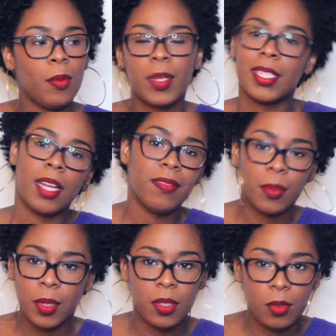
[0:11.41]
Almost
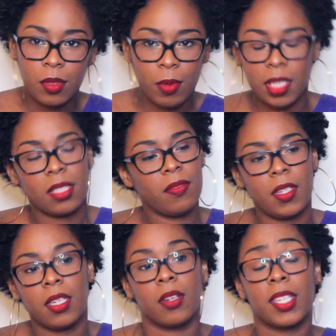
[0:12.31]
everyone who's watched the
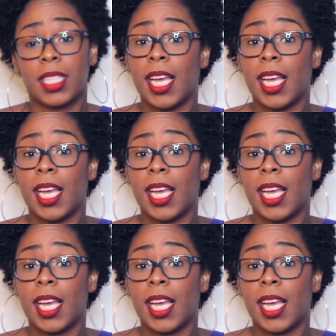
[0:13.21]
video has